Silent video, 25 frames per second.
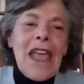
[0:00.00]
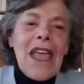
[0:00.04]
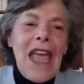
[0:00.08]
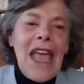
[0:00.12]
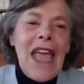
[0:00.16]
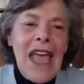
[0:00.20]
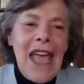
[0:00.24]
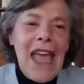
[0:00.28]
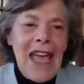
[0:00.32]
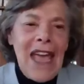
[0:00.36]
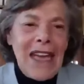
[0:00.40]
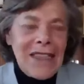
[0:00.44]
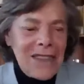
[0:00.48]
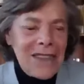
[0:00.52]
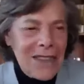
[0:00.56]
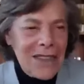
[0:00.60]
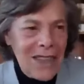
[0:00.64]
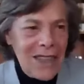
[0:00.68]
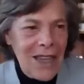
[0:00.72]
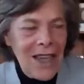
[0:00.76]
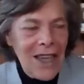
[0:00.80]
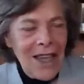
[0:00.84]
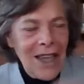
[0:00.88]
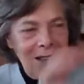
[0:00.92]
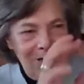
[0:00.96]
And
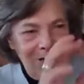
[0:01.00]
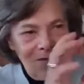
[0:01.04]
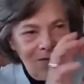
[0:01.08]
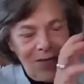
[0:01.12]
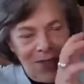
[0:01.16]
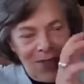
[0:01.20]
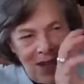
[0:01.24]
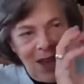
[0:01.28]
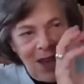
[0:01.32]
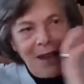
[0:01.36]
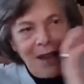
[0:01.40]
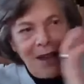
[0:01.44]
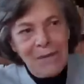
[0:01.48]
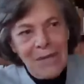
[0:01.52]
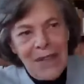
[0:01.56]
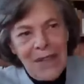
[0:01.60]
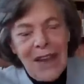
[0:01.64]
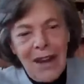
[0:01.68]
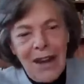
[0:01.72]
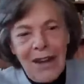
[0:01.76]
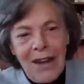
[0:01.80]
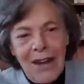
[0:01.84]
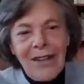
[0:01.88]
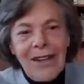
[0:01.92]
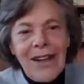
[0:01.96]
I'm
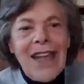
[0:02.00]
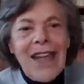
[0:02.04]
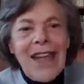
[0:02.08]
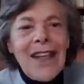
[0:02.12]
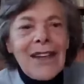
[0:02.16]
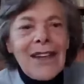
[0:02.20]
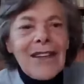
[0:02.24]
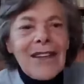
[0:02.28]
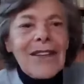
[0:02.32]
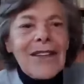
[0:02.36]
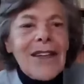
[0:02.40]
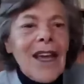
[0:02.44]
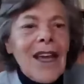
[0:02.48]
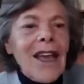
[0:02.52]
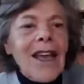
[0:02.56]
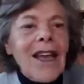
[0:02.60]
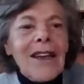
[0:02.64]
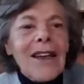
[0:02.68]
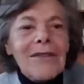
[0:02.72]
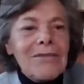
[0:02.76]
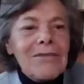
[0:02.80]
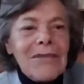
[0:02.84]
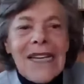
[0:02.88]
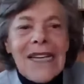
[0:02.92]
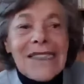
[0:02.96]
there and
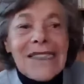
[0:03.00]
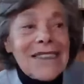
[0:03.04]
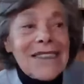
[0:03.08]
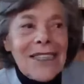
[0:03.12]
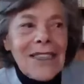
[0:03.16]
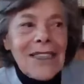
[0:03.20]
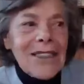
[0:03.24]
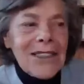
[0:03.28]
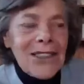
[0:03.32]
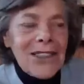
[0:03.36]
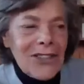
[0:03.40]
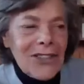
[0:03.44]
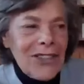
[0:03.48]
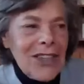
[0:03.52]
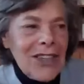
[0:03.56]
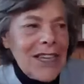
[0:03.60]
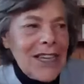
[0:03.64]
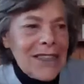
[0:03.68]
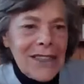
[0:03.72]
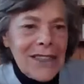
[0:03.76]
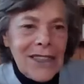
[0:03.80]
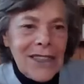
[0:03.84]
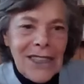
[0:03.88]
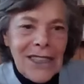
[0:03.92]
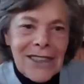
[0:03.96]
my dearest
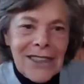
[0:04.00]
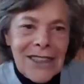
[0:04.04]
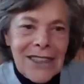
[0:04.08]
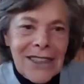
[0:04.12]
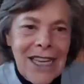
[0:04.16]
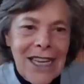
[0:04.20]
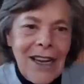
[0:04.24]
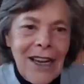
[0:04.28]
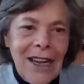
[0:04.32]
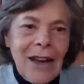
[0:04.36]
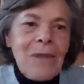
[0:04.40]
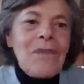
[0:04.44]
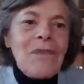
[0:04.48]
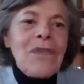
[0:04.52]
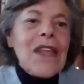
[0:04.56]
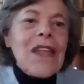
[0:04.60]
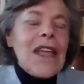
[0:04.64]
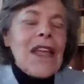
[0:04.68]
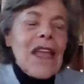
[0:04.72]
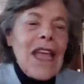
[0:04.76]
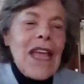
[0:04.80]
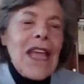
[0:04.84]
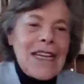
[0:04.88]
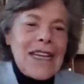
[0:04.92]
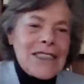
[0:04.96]
friend is there
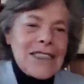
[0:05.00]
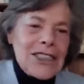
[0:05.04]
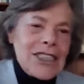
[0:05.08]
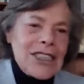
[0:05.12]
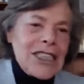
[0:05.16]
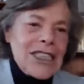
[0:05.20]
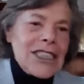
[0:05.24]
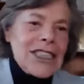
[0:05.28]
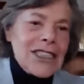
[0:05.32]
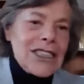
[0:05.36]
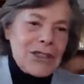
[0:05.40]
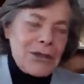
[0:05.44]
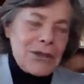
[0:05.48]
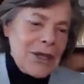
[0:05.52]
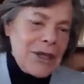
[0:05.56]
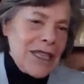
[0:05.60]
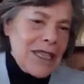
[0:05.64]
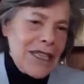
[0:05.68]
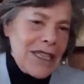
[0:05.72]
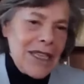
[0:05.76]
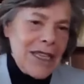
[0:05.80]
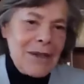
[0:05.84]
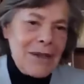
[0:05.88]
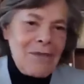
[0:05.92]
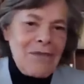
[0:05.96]
and she is
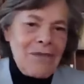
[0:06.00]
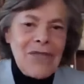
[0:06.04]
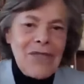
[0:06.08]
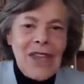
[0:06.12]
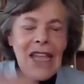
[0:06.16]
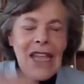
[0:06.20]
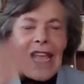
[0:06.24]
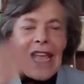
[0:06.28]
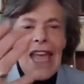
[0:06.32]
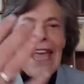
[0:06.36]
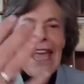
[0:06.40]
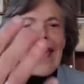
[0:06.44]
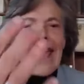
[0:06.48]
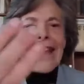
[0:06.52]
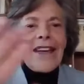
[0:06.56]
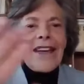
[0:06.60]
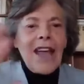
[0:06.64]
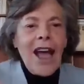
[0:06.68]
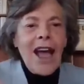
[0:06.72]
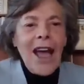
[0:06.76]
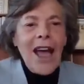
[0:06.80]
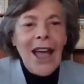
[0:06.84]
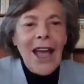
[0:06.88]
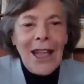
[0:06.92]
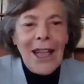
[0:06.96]
reading. And
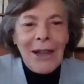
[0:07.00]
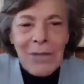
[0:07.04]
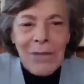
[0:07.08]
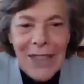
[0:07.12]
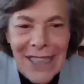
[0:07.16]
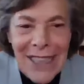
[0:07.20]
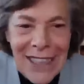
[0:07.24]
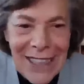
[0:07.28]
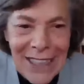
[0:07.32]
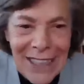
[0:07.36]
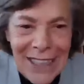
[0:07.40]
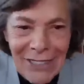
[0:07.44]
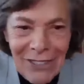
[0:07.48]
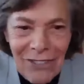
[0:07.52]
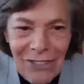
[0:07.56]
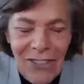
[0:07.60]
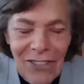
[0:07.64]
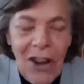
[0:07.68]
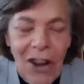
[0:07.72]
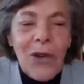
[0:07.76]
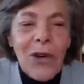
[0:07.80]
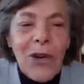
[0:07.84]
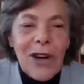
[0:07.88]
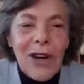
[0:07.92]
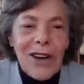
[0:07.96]
I'm leaning
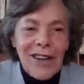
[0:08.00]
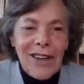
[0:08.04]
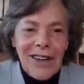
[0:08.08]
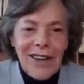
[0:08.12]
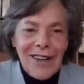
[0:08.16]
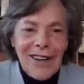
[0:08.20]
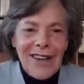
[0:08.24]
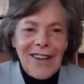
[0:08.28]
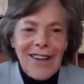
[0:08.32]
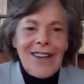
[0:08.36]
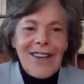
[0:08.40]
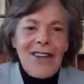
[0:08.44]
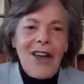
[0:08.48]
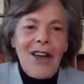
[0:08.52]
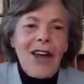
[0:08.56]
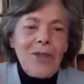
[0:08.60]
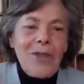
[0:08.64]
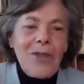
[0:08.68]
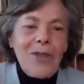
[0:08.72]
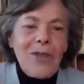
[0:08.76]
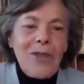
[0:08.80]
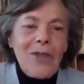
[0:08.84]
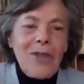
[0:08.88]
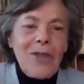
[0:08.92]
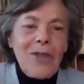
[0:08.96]
forward
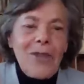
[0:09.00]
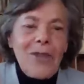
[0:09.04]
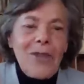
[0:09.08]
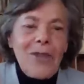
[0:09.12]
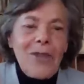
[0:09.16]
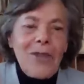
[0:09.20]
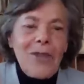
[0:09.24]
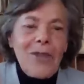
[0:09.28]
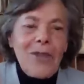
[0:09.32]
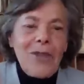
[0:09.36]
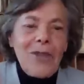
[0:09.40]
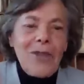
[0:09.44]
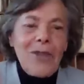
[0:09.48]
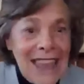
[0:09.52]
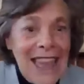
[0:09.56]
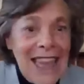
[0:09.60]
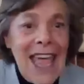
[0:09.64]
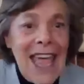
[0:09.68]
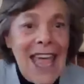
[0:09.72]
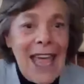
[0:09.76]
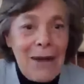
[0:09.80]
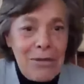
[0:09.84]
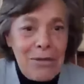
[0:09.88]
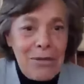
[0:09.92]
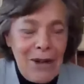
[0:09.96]
with the book in my
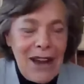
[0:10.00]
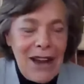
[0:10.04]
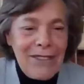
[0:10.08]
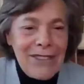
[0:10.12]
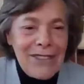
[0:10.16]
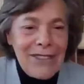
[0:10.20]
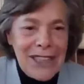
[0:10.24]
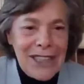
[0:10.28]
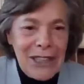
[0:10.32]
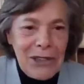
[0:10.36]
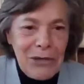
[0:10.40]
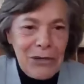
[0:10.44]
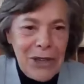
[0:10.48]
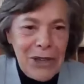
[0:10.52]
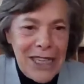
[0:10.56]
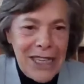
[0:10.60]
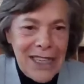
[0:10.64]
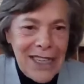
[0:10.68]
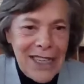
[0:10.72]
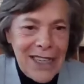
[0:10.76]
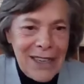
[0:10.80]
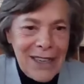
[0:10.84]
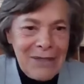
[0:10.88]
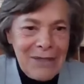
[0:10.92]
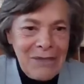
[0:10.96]
lap rather than
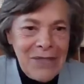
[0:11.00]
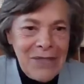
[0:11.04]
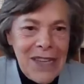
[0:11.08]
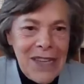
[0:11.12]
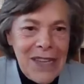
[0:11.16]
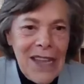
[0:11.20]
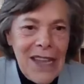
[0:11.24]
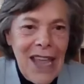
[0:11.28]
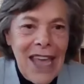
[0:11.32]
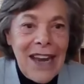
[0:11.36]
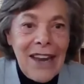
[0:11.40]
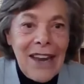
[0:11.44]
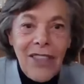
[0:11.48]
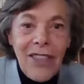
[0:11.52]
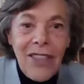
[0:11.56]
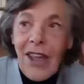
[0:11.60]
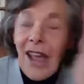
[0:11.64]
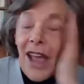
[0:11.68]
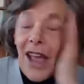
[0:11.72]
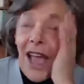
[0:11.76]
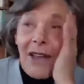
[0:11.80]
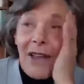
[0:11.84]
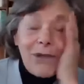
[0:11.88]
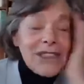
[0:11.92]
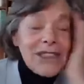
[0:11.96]
reading. And
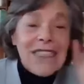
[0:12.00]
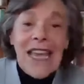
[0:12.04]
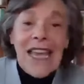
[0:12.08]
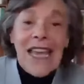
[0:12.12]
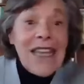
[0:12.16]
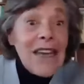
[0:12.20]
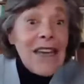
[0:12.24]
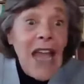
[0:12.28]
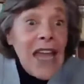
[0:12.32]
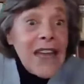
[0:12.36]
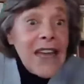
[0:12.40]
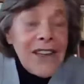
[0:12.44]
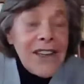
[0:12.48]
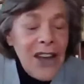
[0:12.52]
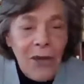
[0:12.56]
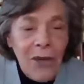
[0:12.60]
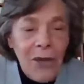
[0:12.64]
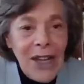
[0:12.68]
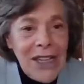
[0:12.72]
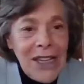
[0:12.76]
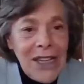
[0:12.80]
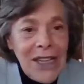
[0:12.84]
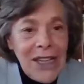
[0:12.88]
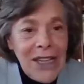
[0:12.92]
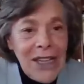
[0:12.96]
I had no
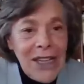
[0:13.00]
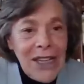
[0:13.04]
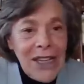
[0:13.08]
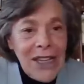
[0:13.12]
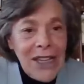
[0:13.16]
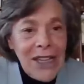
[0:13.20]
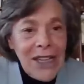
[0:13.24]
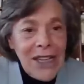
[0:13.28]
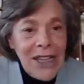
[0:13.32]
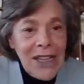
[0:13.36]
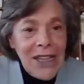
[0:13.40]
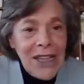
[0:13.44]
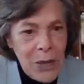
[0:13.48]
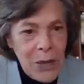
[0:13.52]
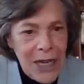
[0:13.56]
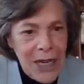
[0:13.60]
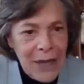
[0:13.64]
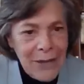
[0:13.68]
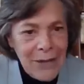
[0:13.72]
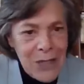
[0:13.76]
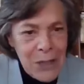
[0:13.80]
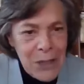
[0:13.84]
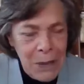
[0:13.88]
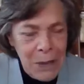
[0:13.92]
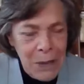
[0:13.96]
idea that this is what
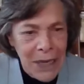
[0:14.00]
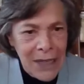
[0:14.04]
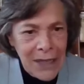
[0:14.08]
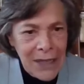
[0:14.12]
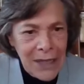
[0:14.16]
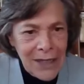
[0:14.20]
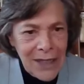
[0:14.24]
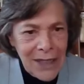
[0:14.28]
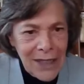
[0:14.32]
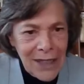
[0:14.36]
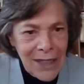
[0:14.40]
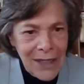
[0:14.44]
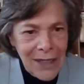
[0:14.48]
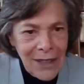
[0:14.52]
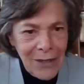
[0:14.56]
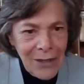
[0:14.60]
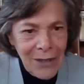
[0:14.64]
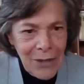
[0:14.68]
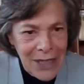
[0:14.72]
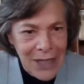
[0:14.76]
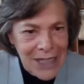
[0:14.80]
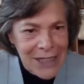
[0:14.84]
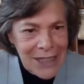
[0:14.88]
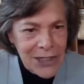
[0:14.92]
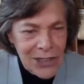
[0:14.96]
I was painting
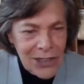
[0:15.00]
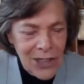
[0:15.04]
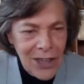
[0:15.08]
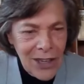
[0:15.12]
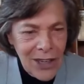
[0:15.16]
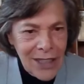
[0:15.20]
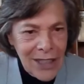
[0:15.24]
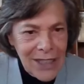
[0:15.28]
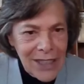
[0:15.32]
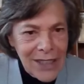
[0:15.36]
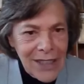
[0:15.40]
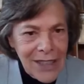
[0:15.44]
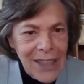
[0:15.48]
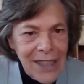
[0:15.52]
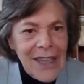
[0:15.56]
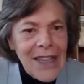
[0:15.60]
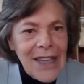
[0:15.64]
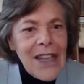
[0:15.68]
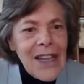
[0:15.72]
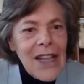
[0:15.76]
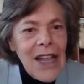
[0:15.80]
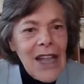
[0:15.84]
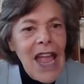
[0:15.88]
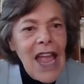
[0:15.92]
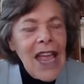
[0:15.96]
when I started.
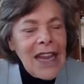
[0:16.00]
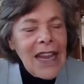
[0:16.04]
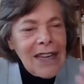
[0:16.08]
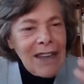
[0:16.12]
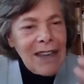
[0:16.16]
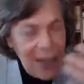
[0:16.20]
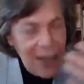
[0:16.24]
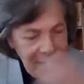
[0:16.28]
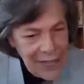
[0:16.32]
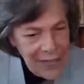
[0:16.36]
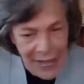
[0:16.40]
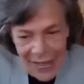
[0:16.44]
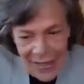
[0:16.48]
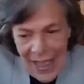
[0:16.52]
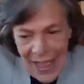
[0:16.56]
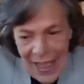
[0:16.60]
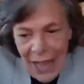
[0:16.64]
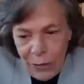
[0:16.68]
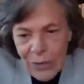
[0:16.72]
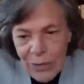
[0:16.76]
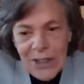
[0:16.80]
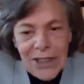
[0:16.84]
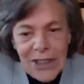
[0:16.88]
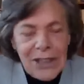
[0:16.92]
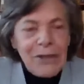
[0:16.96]
And that
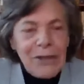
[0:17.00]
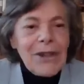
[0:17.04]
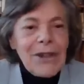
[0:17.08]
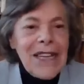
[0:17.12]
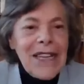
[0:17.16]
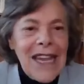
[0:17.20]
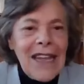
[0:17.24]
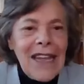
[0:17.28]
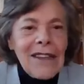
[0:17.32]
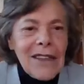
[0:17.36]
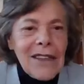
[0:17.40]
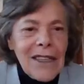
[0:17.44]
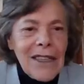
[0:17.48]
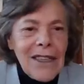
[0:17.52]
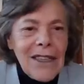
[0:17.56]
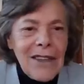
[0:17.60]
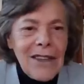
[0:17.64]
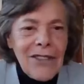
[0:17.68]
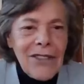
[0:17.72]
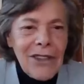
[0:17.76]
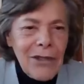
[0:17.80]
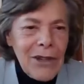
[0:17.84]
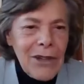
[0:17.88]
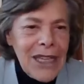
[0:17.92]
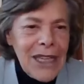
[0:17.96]
was the reality of
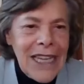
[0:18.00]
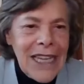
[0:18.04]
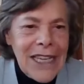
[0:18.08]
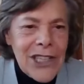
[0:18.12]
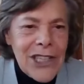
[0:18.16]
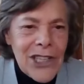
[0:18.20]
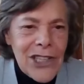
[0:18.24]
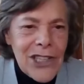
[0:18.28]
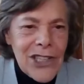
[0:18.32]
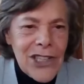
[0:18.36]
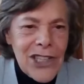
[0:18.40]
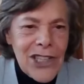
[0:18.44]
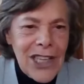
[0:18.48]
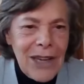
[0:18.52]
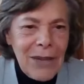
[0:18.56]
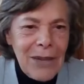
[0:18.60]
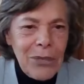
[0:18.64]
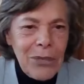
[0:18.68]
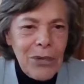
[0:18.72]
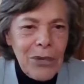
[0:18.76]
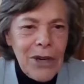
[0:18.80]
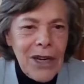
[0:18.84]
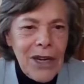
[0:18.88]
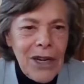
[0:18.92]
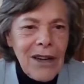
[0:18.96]
the relationship
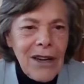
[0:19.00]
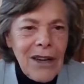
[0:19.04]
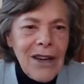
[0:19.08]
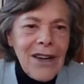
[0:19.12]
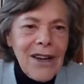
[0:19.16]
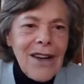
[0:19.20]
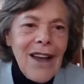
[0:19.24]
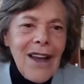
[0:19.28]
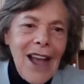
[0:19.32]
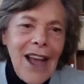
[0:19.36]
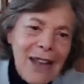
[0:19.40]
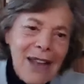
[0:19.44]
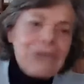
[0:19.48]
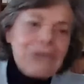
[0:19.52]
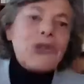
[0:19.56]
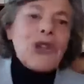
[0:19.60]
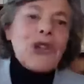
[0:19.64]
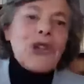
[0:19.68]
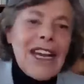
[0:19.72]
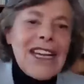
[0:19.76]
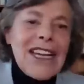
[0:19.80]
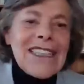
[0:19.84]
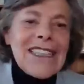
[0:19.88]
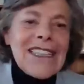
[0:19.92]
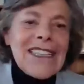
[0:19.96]
where I'm
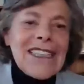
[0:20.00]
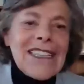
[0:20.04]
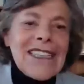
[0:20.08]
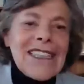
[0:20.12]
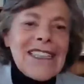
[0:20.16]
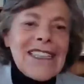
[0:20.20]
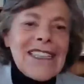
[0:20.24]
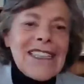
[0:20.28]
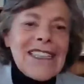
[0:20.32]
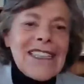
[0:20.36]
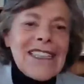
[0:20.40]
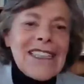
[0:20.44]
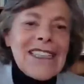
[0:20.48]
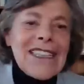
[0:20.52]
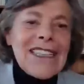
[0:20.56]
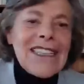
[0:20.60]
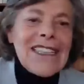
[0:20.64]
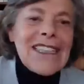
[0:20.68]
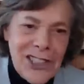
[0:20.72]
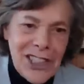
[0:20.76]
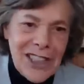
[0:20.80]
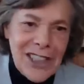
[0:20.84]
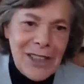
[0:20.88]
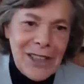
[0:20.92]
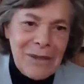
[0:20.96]
trying to get her
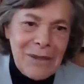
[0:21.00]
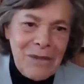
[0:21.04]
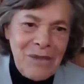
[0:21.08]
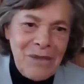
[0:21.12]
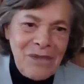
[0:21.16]
attention.